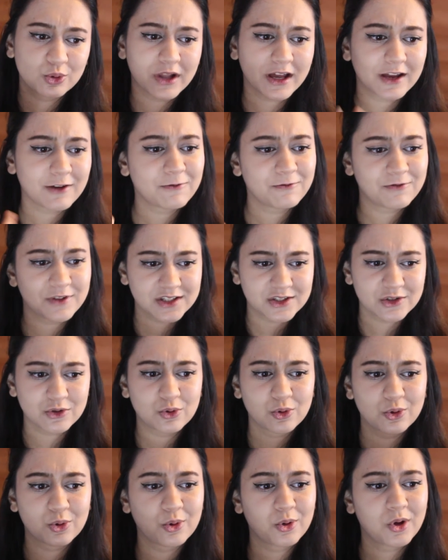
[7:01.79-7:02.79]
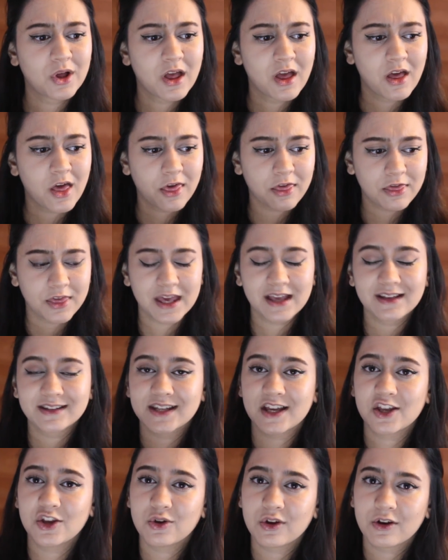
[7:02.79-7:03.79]
like physical things
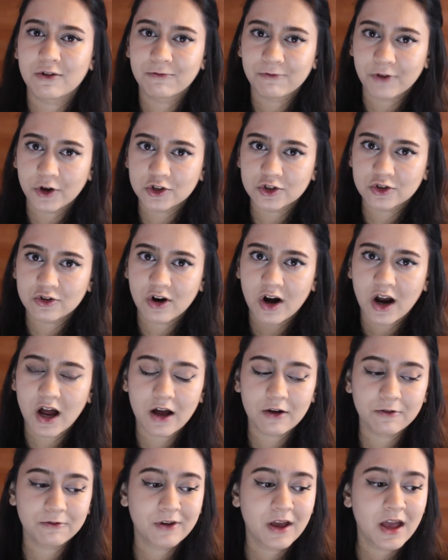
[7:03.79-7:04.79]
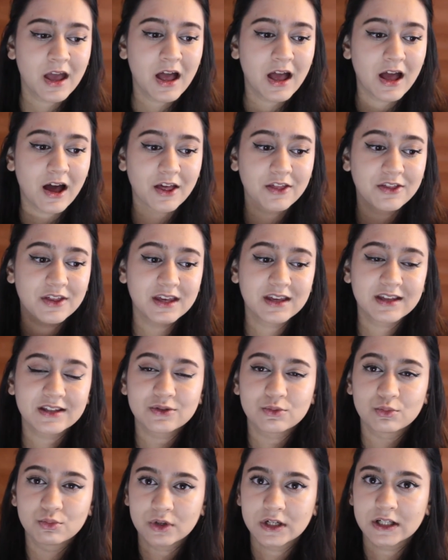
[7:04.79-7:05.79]
that you can photograph, I think
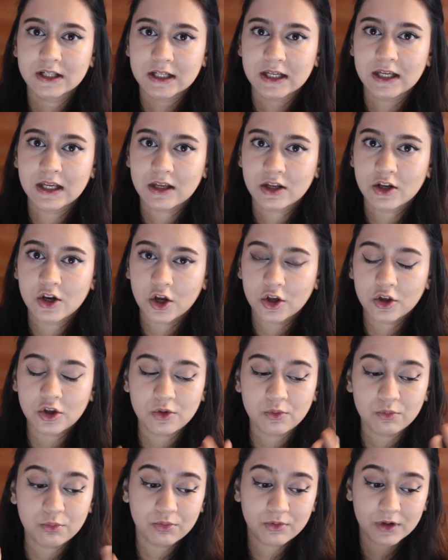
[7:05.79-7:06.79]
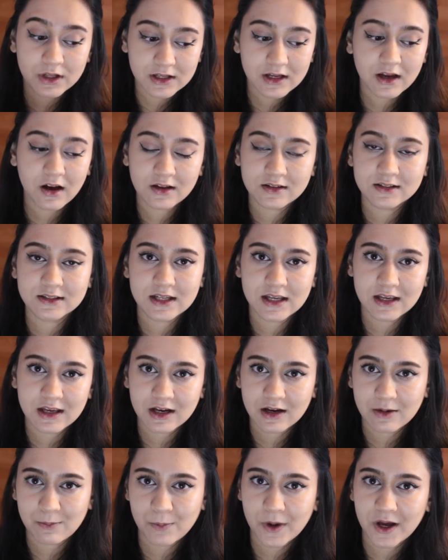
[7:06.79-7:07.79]
it's really, you really are seeing it
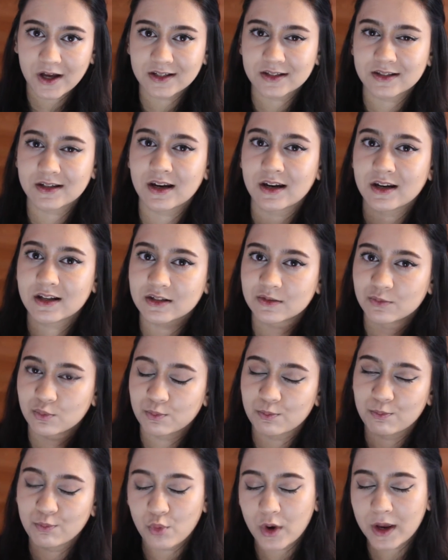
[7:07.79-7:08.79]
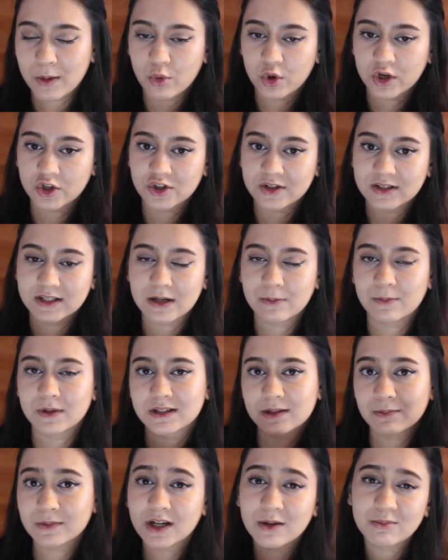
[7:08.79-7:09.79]
in person and it's way more interesting, but
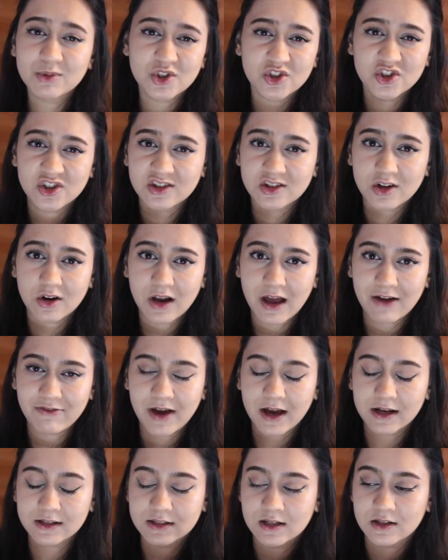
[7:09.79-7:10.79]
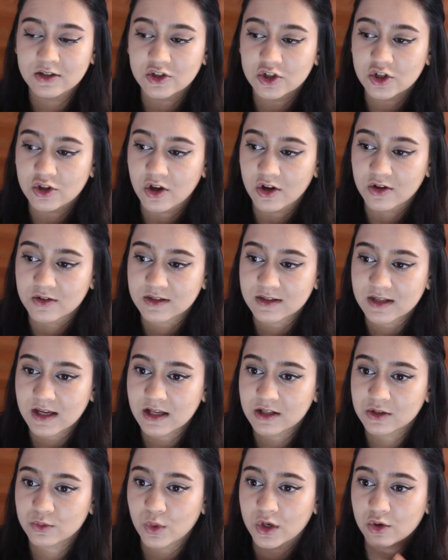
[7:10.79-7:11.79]
sometimes you just don't have access to those
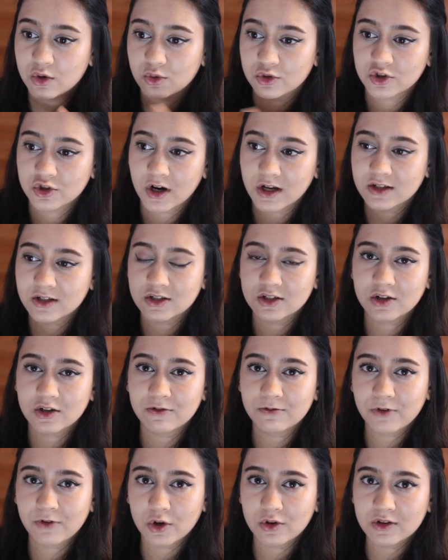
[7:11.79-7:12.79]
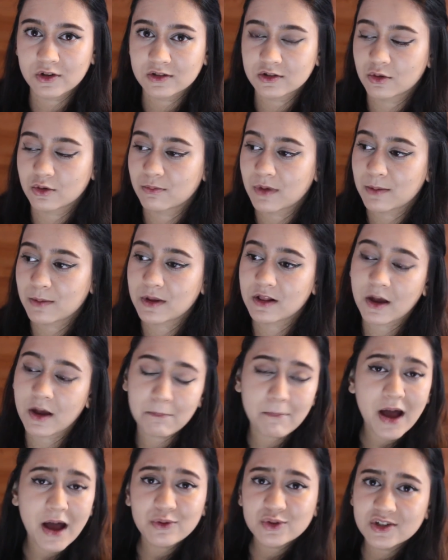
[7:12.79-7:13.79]
things when you're trying to focus on maybe like
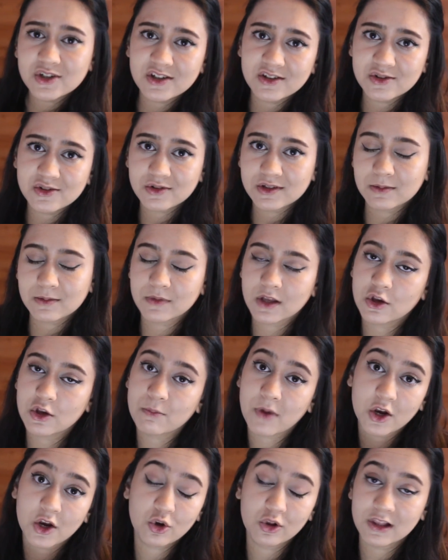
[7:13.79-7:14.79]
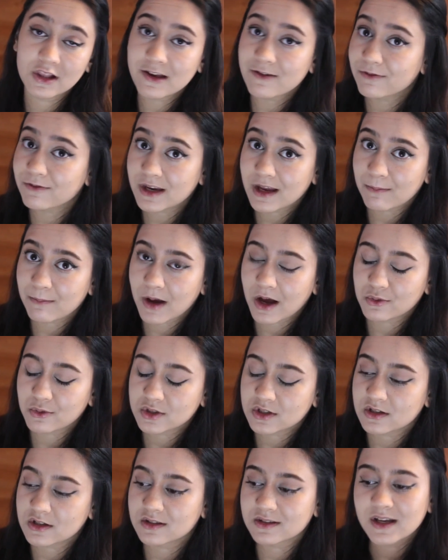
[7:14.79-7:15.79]
mountains or something. You might not live near
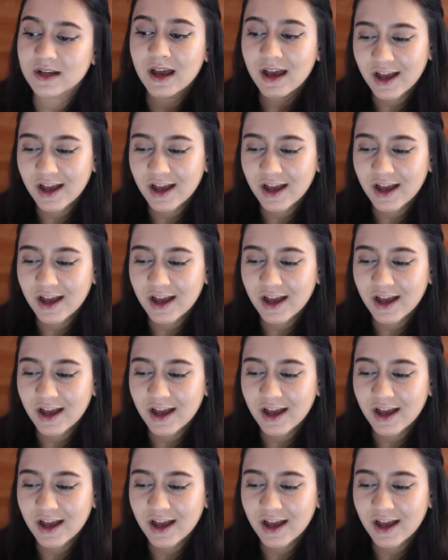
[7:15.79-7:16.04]
mountains,